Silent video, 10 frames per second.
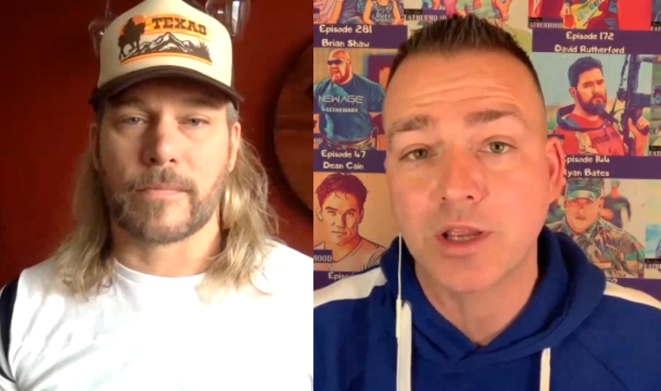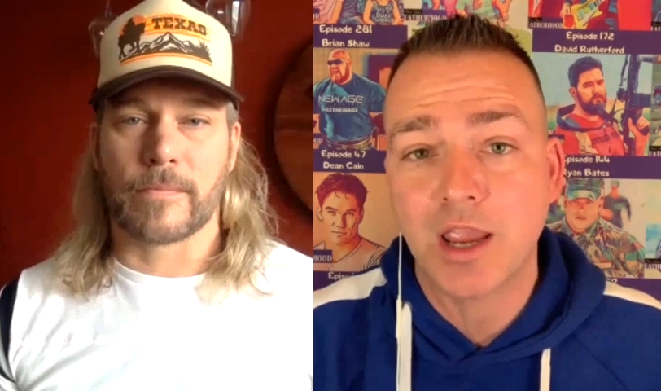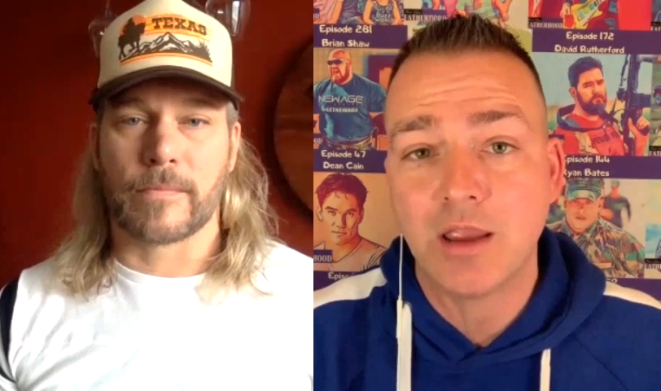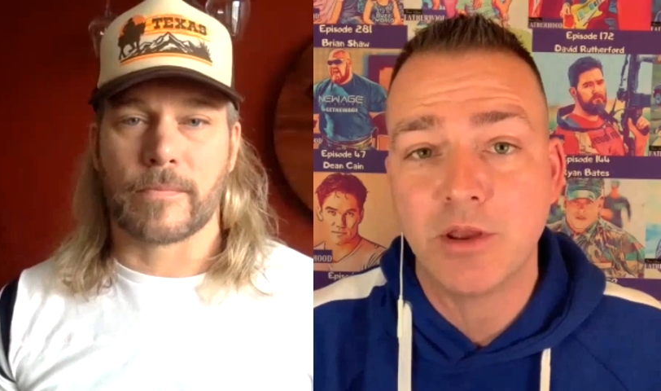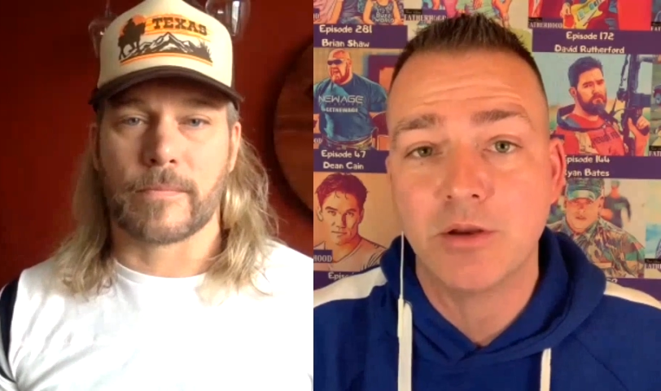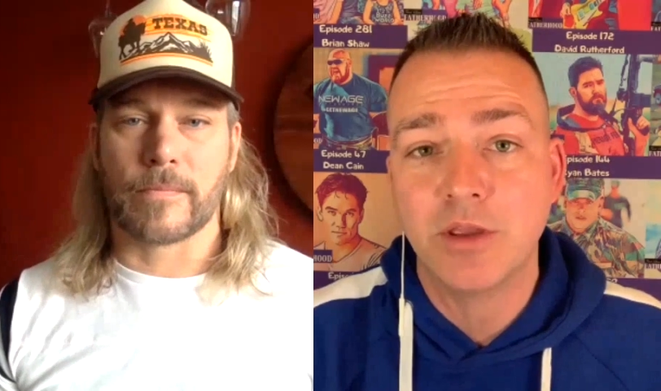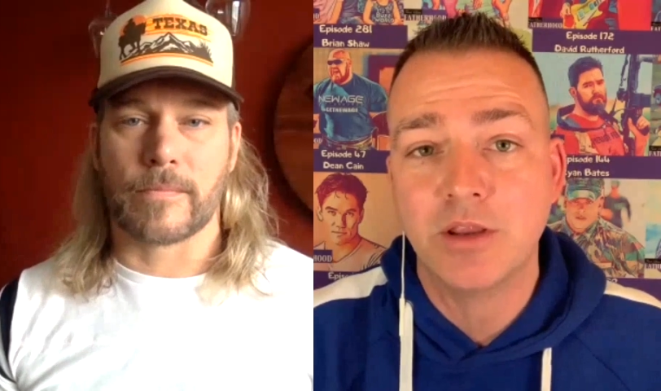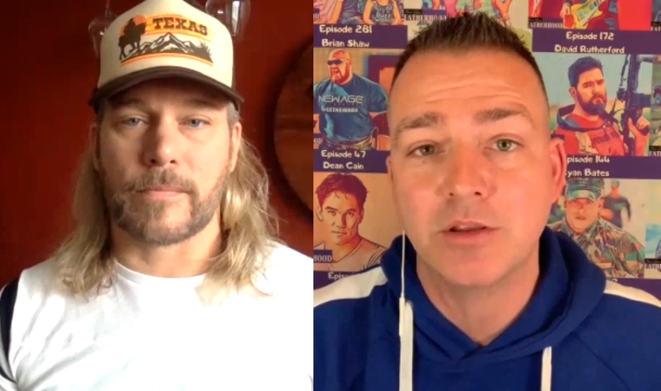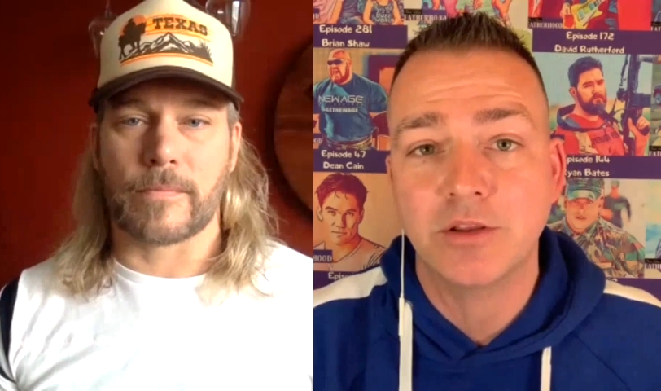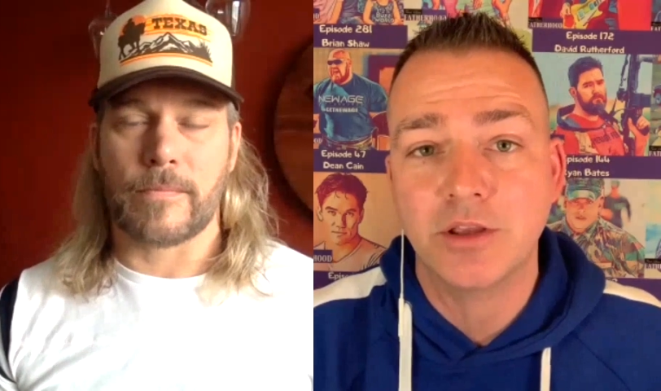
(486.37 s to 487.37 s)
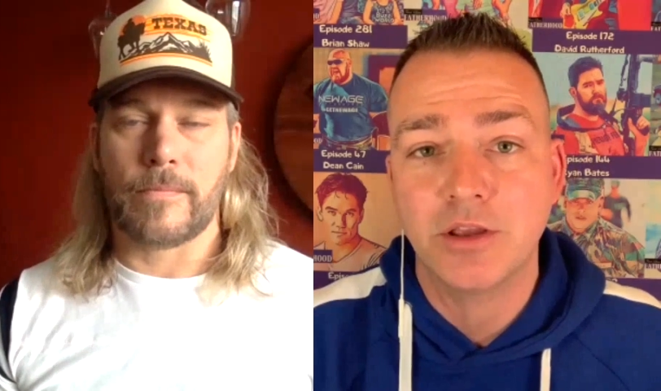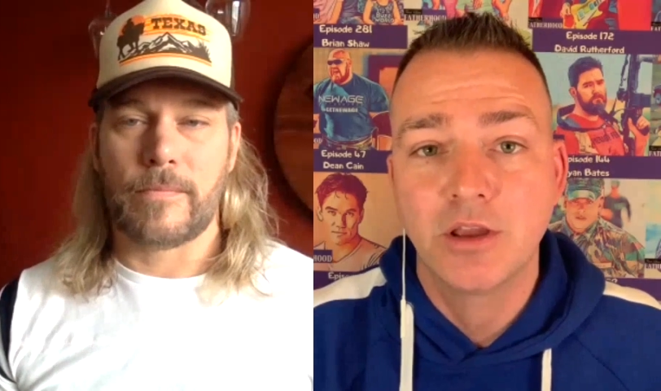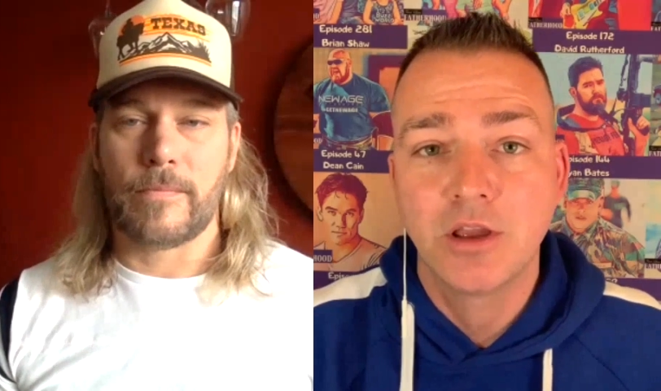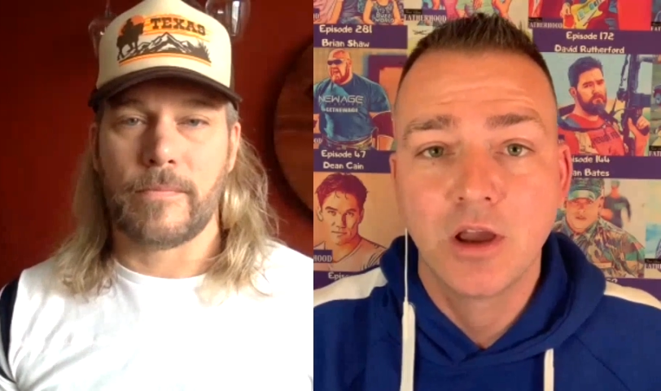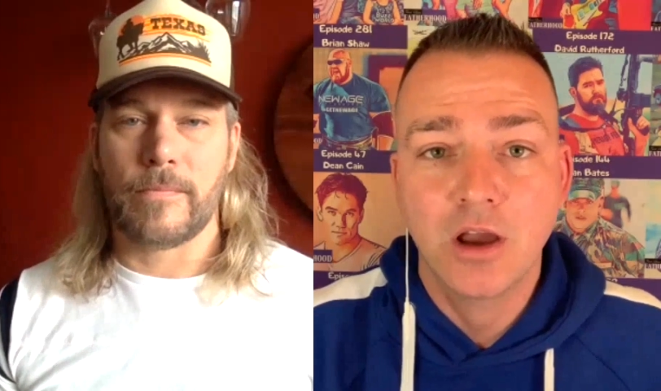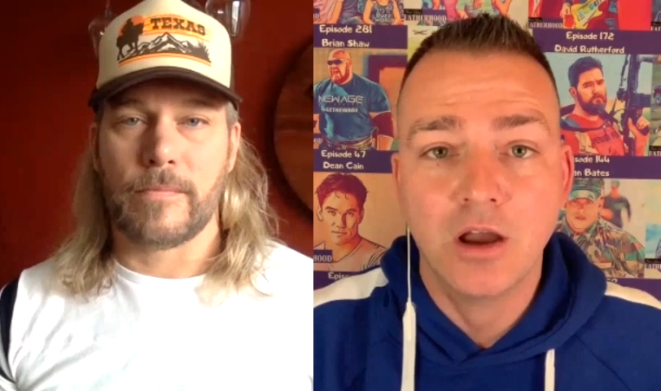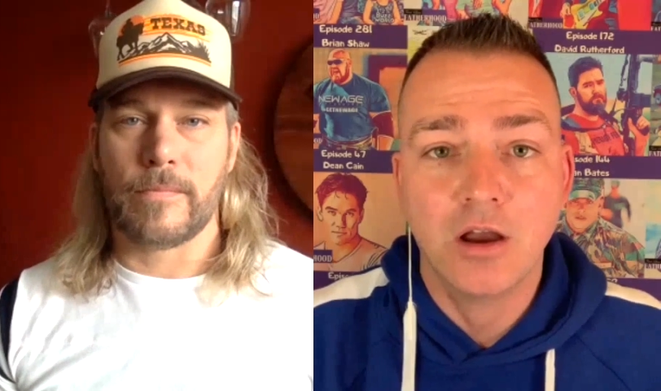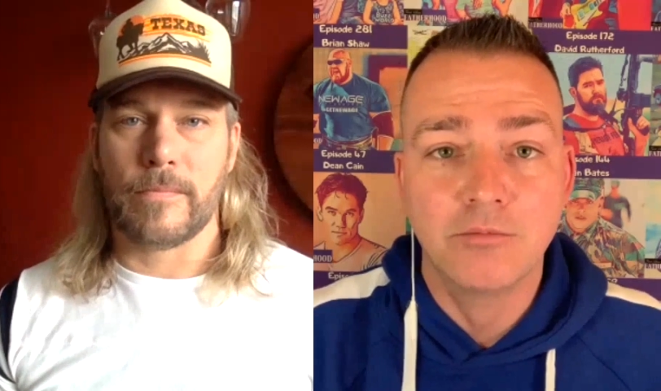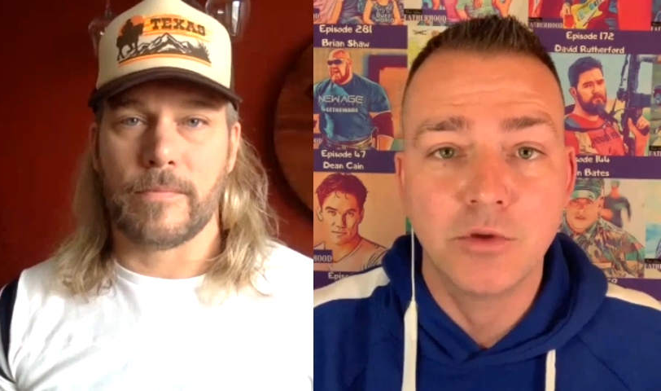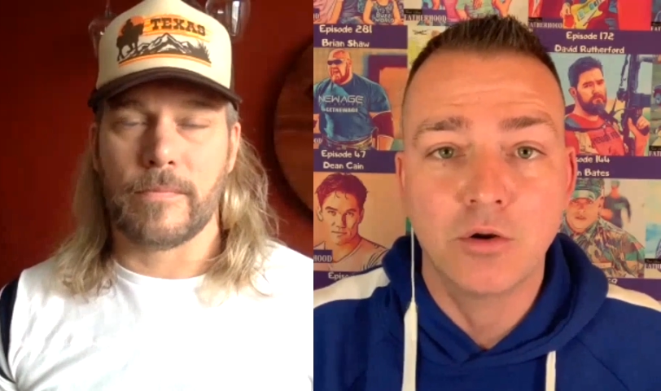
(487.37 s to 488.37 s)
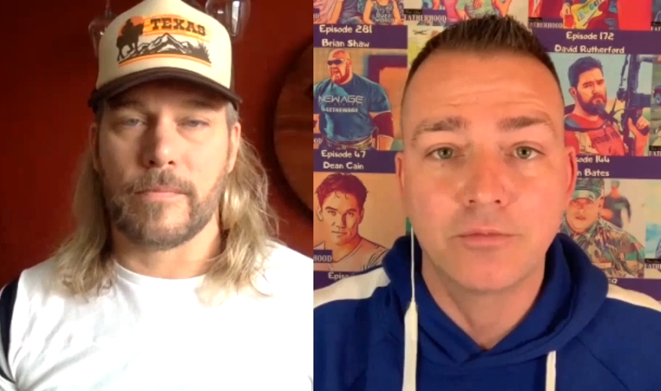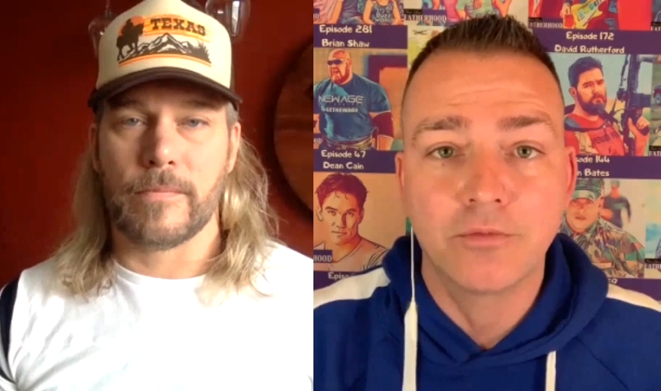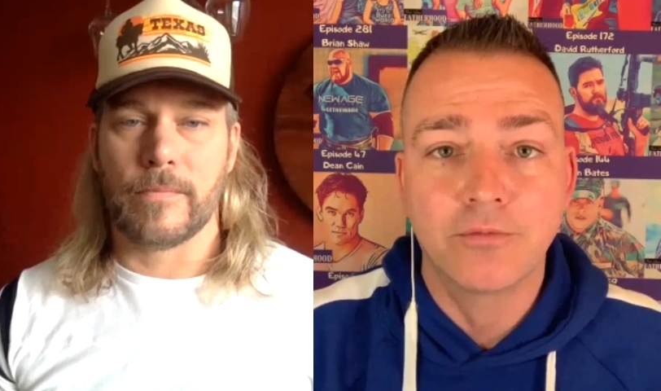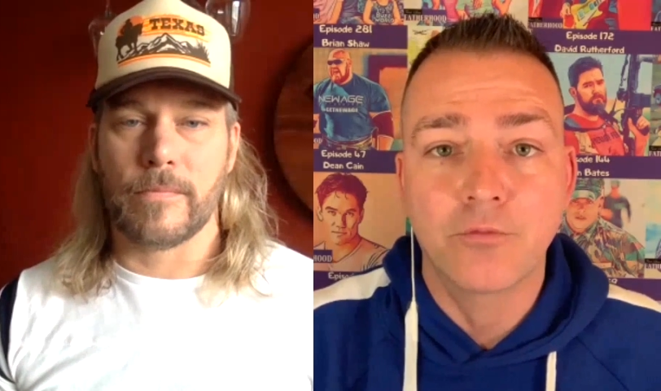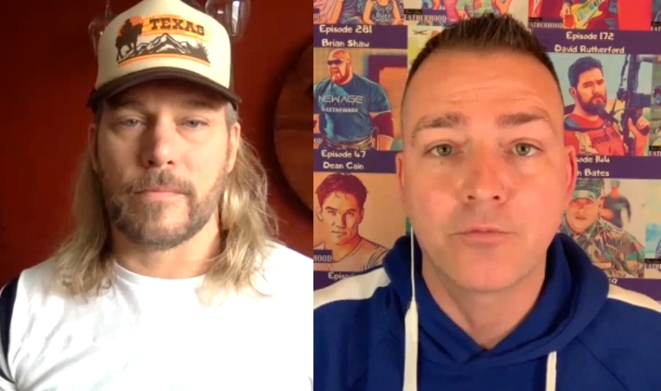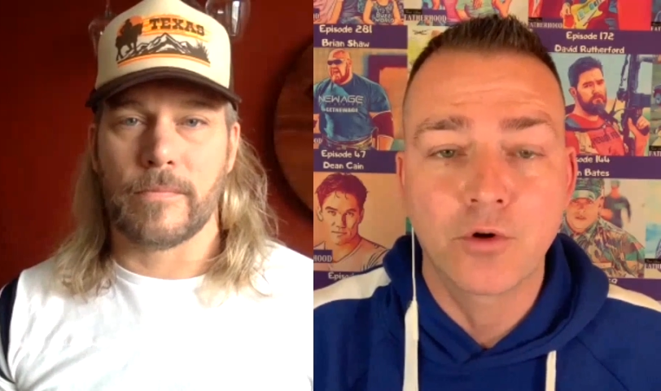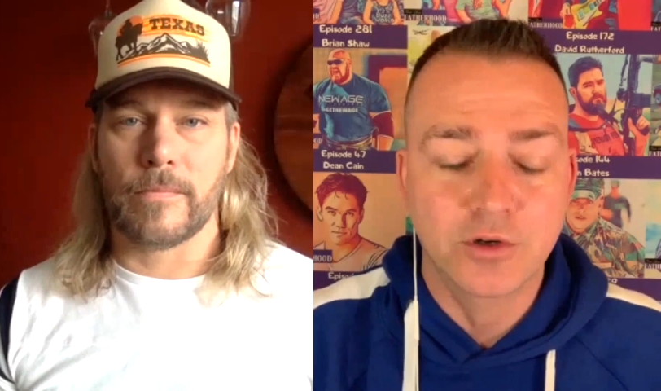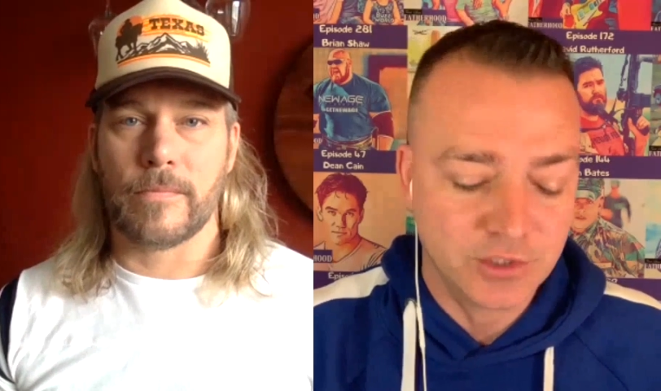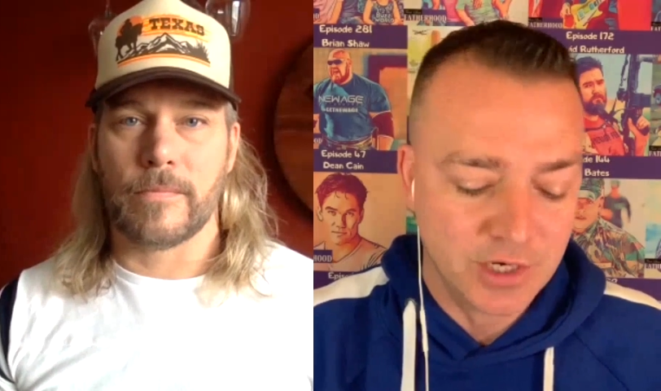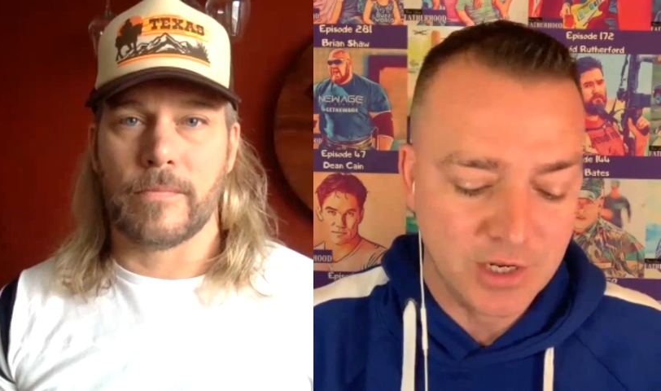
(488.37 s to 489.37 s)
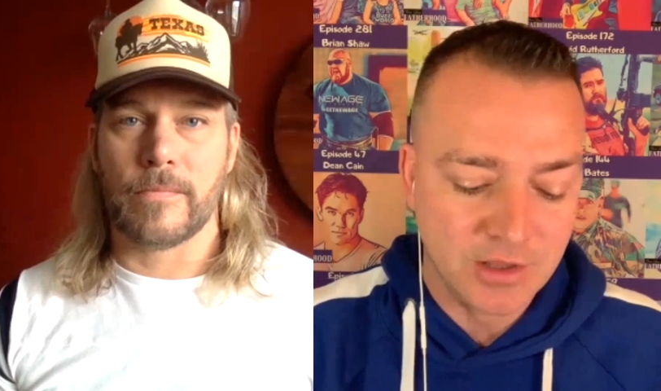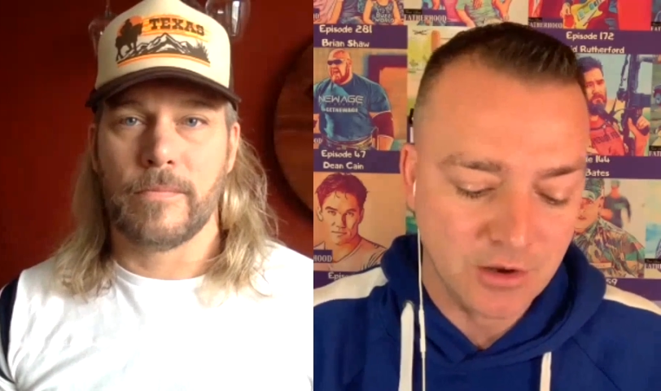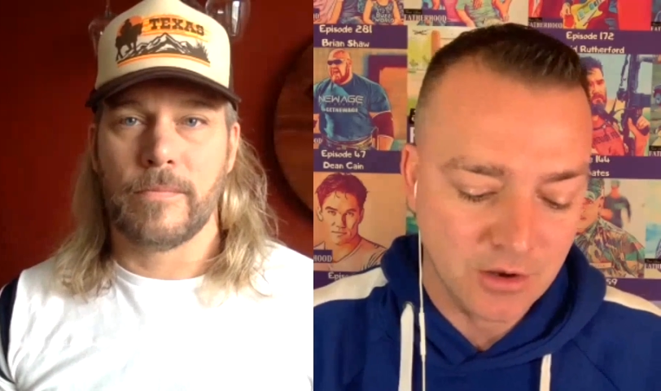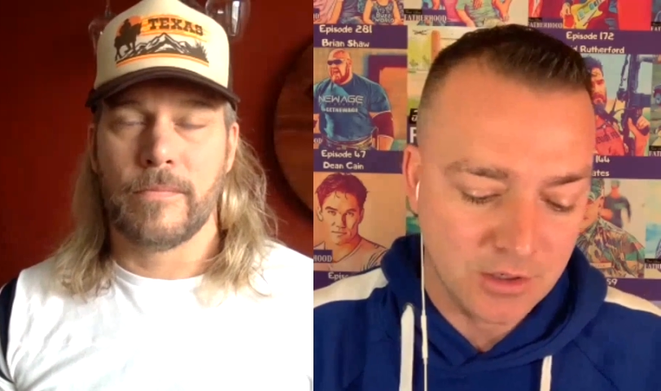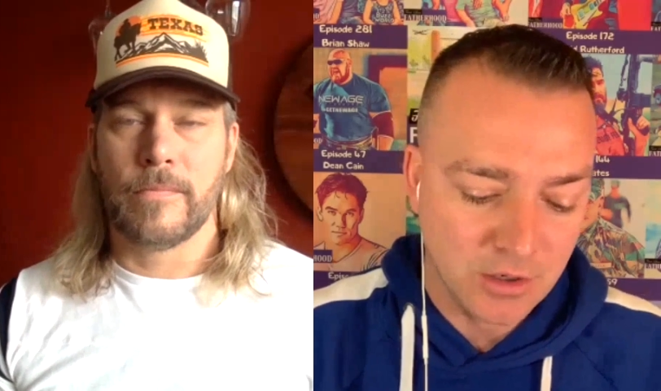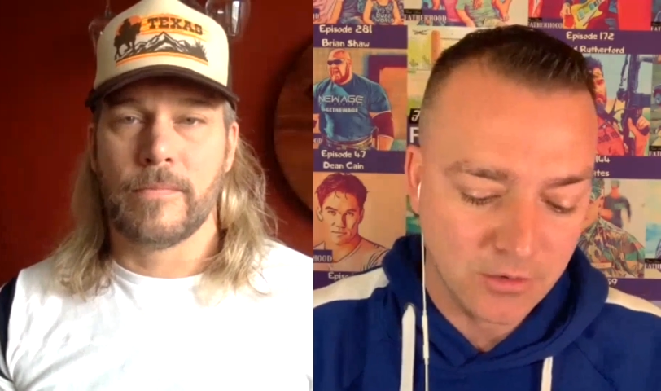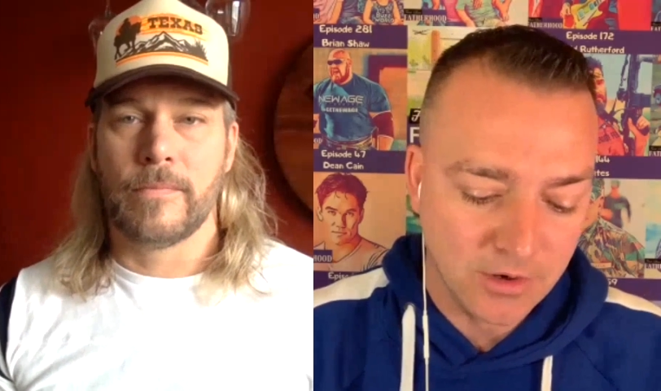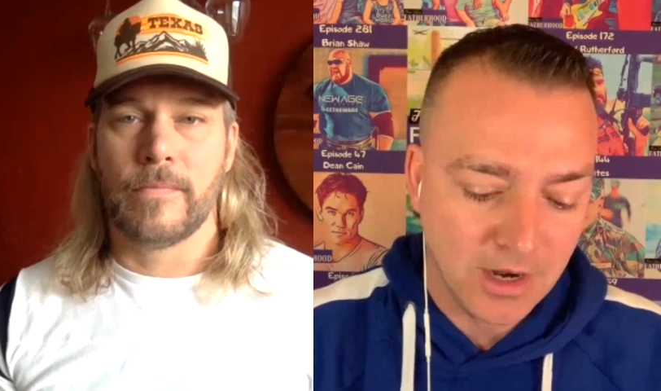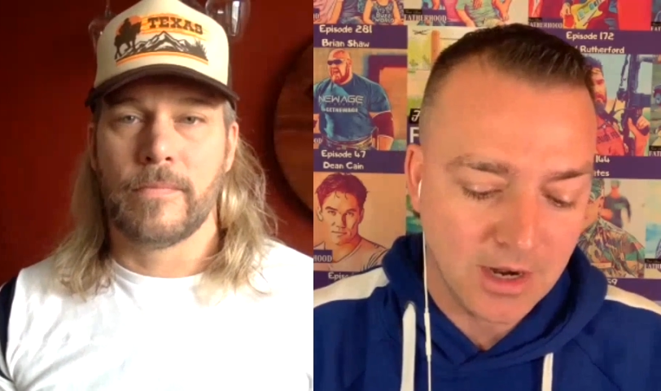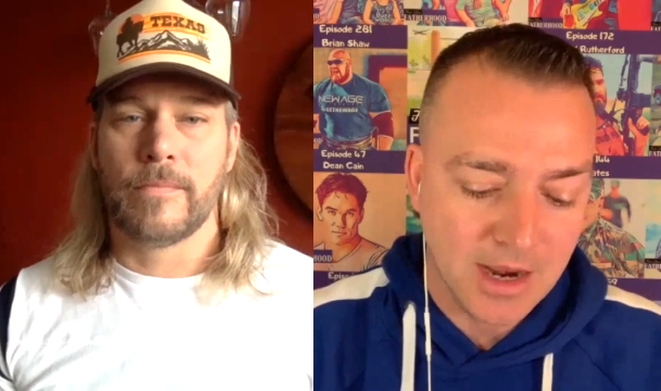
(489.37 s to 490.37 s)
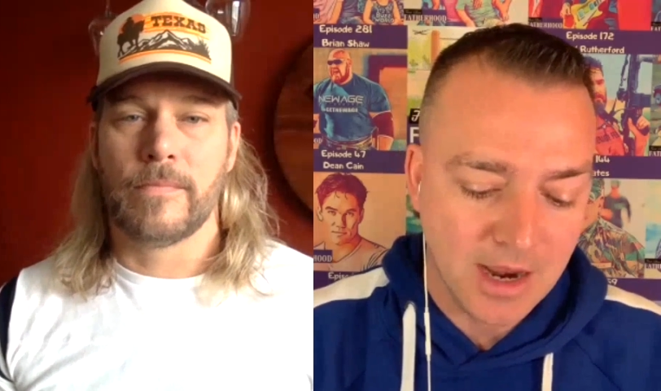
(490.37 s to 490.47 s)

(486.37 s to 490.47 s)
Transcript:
Speaker 1: that came in immediately. Um, you know, for, for the city, uh, you know, and